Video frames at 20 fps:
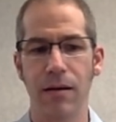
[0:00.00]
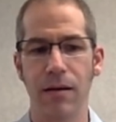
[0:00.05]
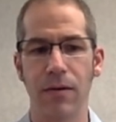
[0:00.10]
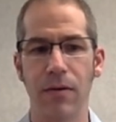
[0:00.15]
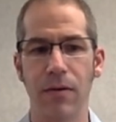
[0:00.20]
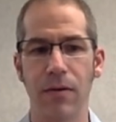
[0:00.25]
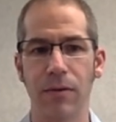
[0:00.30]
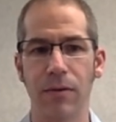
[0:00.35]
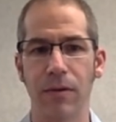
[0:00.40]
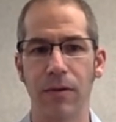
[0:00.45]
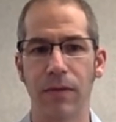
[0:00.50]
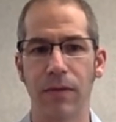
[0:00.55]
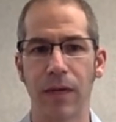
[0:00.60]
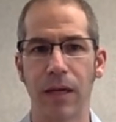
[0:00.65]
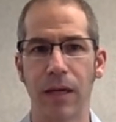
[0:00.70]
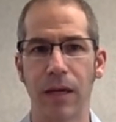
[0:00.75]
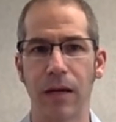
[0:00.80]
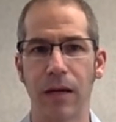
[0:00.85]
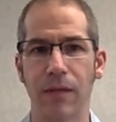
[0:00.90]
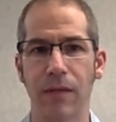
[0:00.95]
note if I
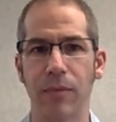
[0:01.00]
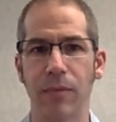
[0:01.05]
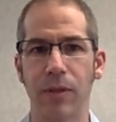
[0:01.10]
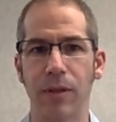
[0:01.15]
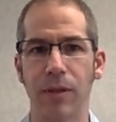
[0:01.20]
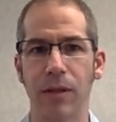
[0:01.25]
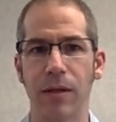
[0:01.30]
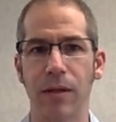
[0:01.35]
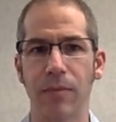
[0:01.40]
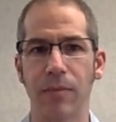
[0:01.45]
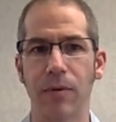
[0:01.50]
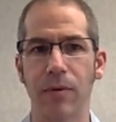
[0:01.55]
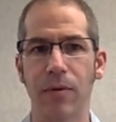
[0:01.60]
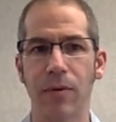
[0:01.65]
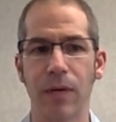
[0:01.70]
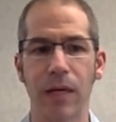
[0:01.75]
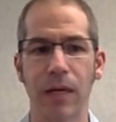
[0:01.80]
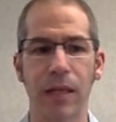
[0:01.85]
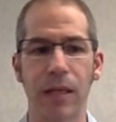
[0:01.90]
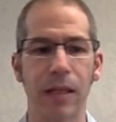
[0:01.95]
can't pull it up
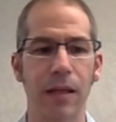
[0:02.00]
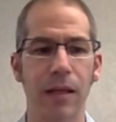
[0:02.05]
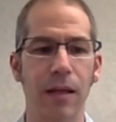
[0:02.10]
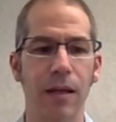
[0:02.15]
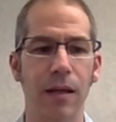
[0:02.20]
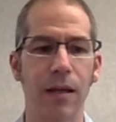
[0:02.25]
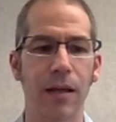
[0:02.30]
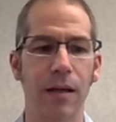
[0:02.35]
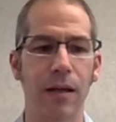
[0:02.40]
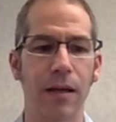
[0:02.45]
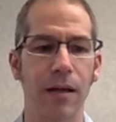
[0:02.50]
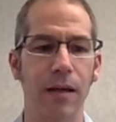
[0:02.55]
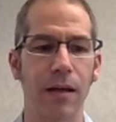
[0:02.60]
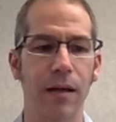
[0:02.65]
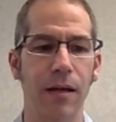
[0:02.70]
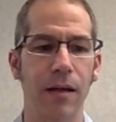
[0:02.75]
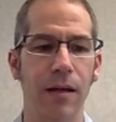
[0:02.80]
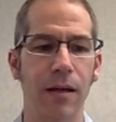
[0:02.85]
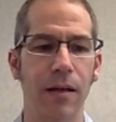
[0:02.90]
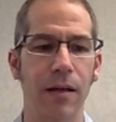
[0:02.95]
quickly
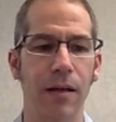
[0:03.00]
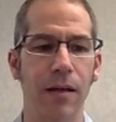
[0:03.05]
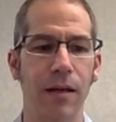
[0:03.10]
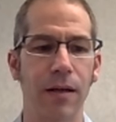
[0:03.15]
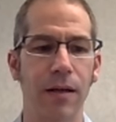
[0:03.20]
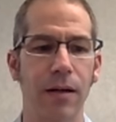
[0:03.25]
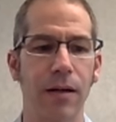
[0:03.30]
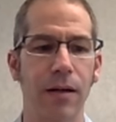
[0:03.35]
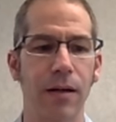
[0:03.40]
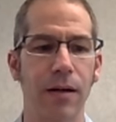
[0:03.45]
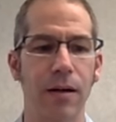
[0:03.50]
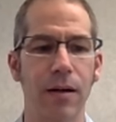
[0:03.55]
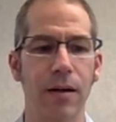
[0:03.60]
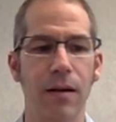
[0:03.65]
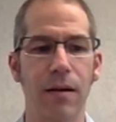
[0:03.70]
here.